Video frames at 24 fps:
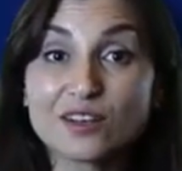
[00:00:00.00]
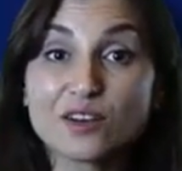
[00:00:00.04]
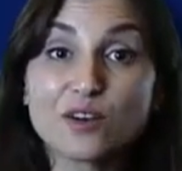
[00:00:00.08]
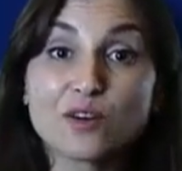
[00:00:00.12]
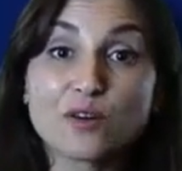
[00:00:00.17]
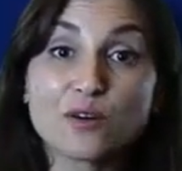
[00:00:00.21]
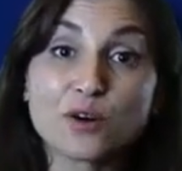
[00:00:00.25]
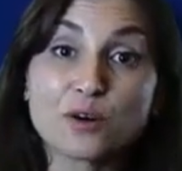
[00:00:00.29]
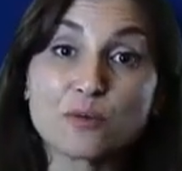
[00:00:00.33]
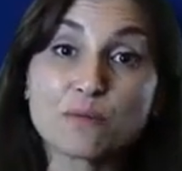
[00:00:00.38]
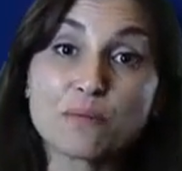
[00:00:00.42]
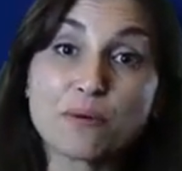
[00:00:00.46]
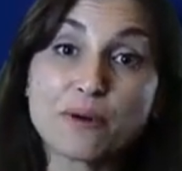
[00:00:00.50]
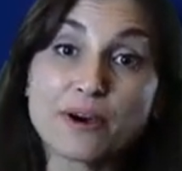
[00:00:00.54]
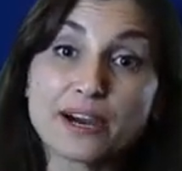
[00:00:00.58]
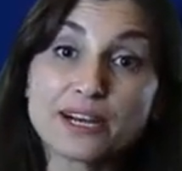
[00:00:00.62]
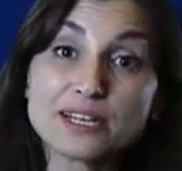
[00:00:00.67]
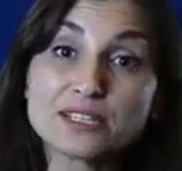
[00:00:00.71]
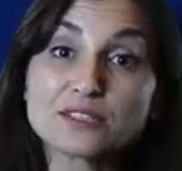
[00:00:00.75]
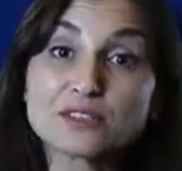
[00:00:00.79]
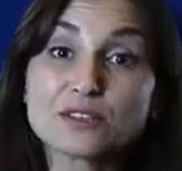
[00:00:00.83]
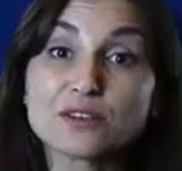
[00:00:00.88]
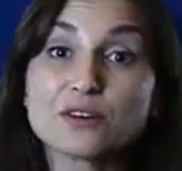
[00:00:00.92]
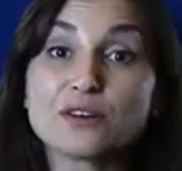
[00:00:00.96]
or
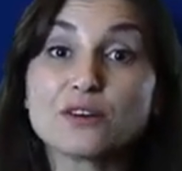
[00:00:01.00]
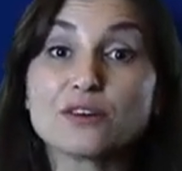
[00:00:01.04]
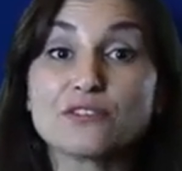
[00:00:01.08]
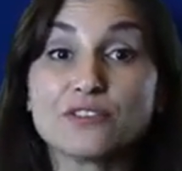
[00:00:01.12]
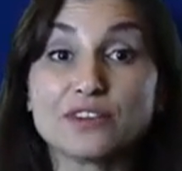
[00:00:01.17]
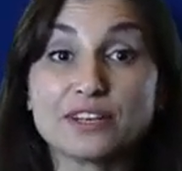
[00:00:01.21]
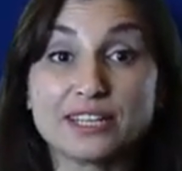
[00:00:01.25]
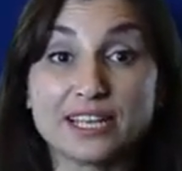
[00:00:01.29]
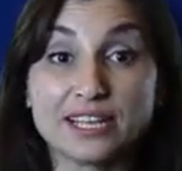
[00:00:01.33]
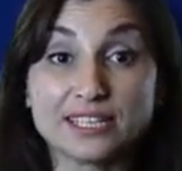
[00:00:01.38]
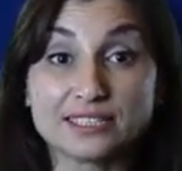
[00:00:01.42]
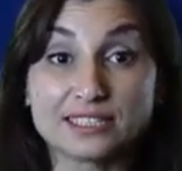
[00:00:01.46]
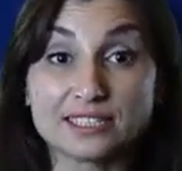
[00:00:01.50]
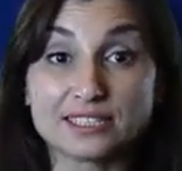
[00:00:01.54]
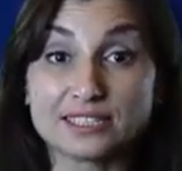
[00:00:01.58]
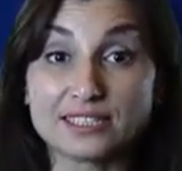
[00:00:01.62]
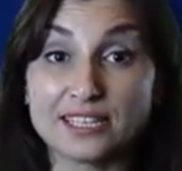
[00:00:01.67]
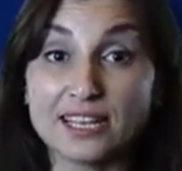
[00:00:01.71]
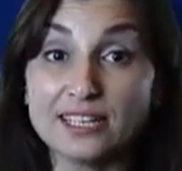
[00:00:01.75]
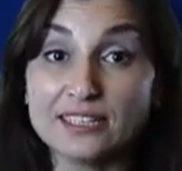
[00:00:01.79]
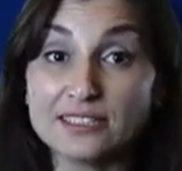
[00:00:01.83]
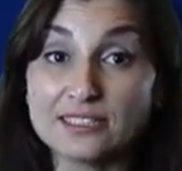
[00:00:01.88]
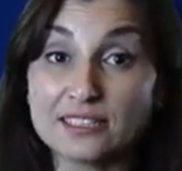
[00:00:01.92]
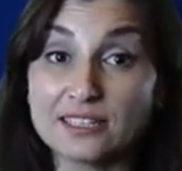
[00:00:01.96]
parts of a
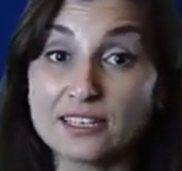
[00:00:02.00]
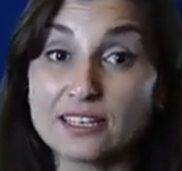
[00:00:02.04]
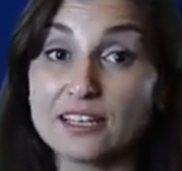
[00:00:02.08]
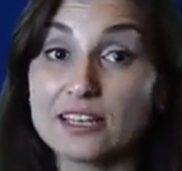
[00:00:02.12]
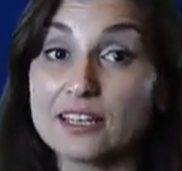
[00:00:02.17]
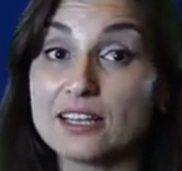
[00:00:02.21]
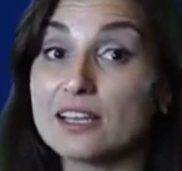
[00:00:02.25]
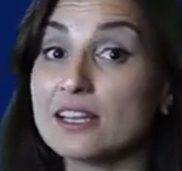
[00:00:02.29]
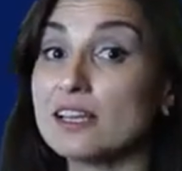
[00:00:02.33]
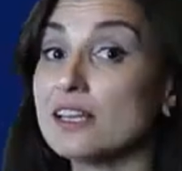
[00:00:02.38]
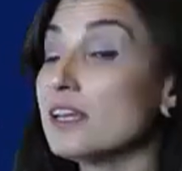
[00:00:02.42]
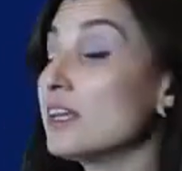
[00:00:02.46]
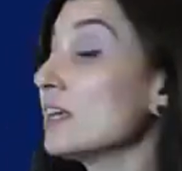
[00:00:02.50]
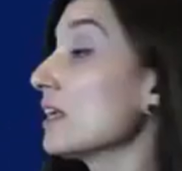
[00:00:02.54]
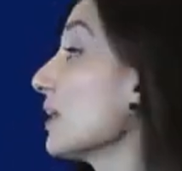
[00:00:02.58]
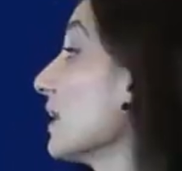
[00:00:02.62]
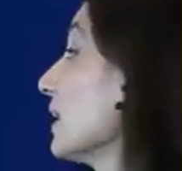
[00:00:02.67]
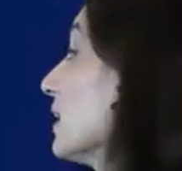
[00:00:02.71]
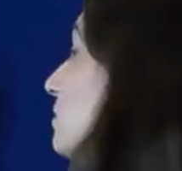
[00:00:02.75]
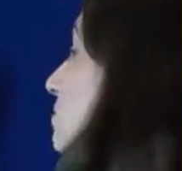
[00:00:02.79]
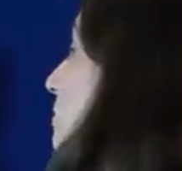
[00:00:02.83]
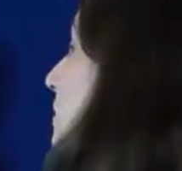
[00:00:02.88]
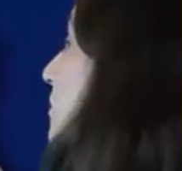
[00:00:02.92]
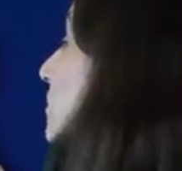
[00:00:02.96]
dataset,
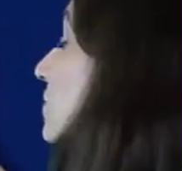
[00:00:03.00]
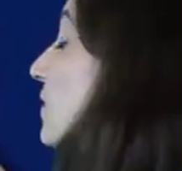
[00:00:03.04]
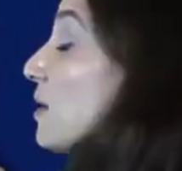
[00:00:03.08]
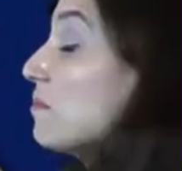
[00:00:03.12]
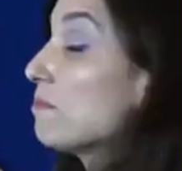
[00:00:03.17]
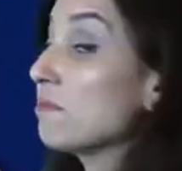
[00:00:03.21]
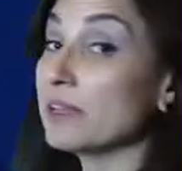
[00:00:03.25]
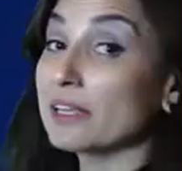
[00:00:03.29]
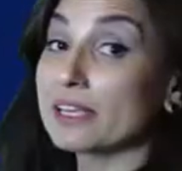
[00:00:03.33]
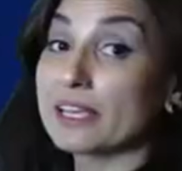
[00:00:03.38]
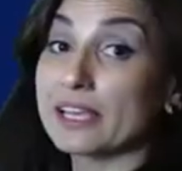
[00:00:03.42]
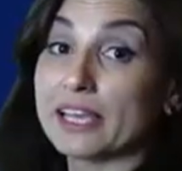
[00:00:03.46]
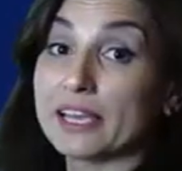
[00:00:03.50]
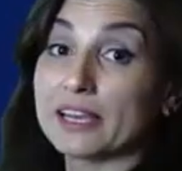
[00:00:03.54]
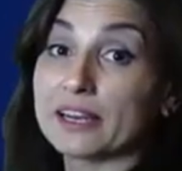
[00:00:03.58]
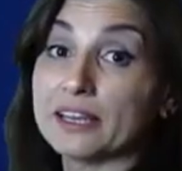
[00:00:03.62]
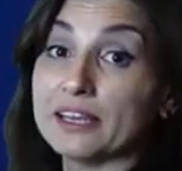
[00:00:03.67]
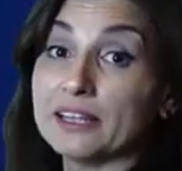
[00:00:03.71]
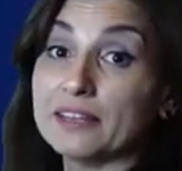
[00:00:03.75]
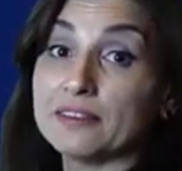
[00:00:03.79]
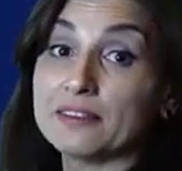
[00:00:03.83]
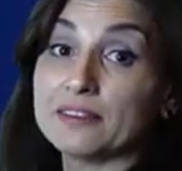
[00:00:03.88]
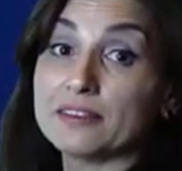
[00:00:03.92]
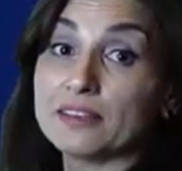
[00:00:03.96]
can be
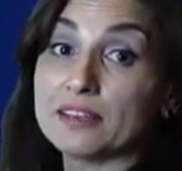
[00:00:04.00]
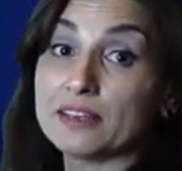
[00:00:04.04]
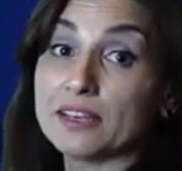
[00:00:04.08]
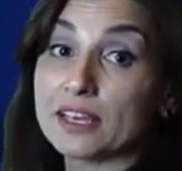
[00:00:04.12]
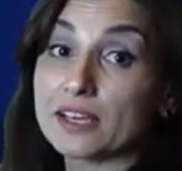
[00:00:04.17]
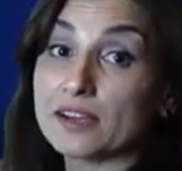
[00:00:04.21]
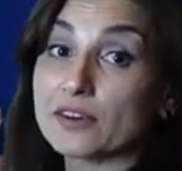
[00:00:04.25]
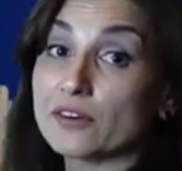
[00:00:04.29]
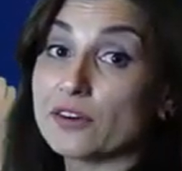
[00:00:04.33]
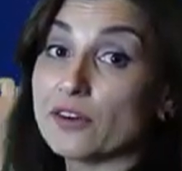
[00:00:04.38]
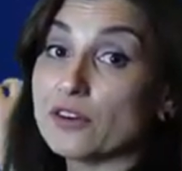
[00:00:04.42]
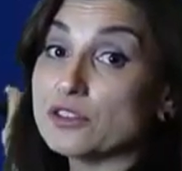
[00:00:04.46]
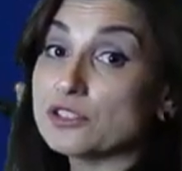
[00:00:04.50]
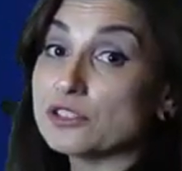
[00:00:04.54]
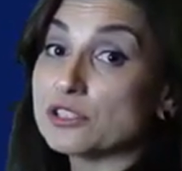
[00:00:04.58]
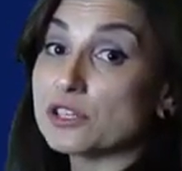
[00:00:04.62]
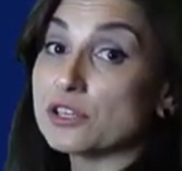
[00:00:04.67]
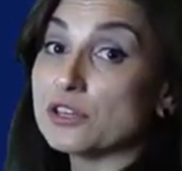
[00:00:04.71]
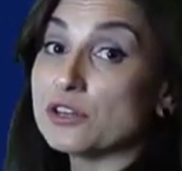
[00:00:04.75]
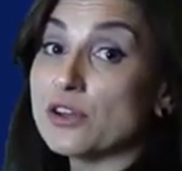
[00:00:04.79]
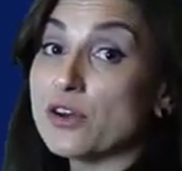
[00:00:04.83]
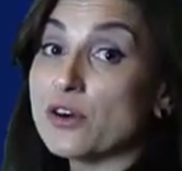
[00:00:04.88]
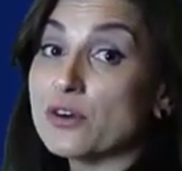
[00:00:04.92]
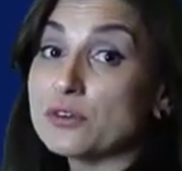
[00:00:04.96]
replicated across the
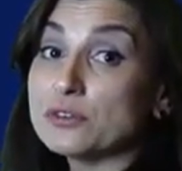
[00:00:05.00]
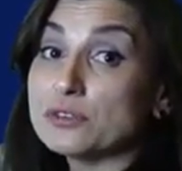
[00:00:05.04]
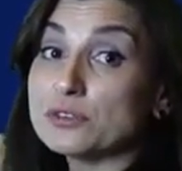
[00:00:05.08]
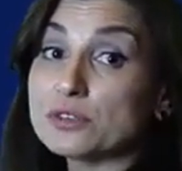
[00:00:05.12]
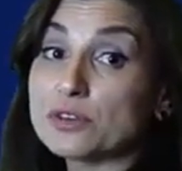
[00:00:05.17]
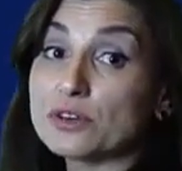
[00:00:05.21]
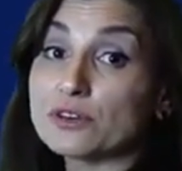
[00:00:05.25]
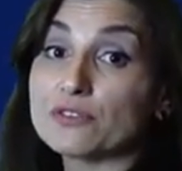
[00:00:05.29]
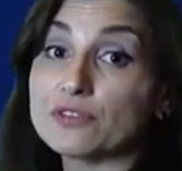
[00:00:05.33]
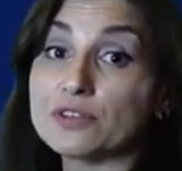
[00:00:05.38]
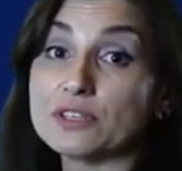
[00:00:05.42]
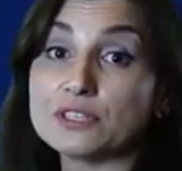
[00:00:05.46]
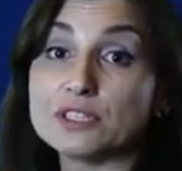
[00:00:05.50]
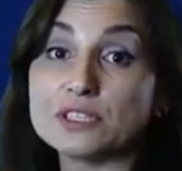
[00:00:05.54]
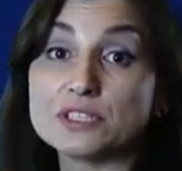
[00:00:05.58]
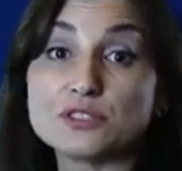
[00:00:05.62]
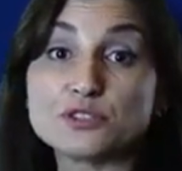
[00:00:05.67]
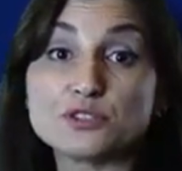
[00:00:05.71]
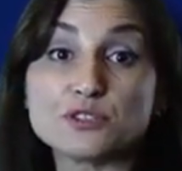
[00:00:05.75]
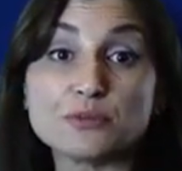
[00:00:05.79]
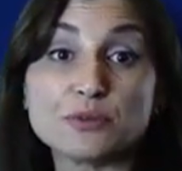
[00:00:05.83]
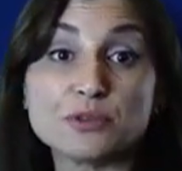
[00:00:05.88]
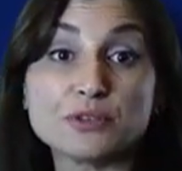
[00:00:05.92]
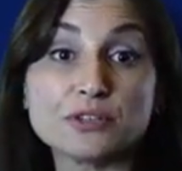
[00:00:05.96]
nodes of a
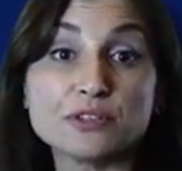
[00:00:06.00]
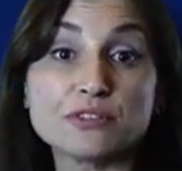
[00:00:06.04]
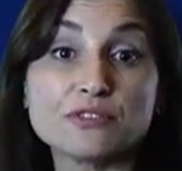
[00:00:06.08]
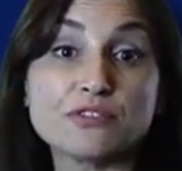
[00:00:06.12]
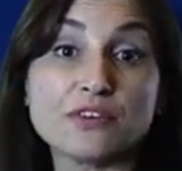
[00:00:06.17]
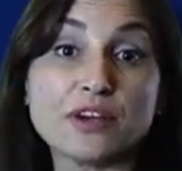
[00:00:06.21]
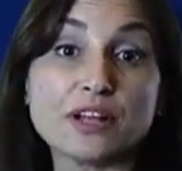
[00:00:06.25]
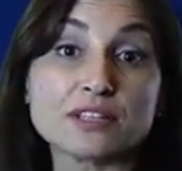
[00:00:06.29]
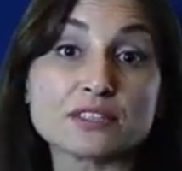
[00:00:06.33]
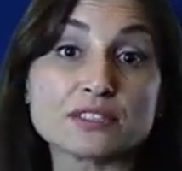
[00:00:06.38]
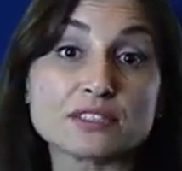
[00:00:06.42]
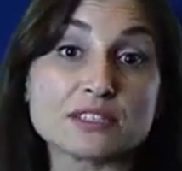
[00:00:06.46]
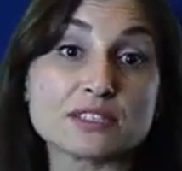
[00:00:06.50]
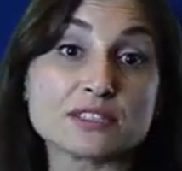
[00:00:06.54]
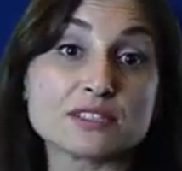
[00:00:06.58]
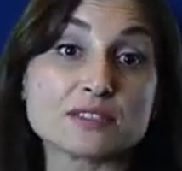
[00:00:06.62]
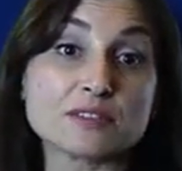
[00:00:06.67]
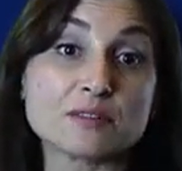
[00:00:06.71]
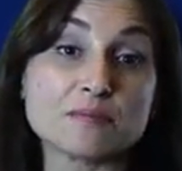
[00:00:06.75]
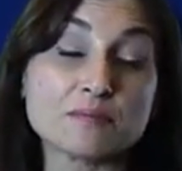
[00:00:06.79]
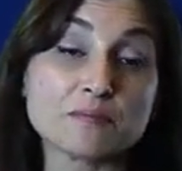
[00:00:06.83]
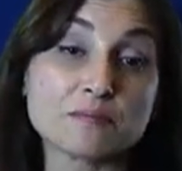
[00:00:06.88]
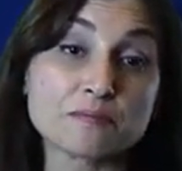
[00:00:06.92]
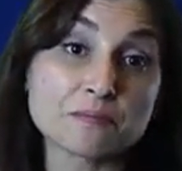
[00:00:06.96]
distributed file
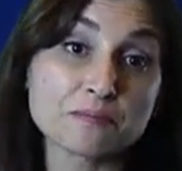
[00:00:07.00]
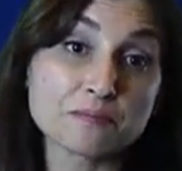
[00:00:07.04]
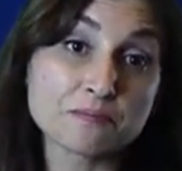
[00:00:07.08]
system.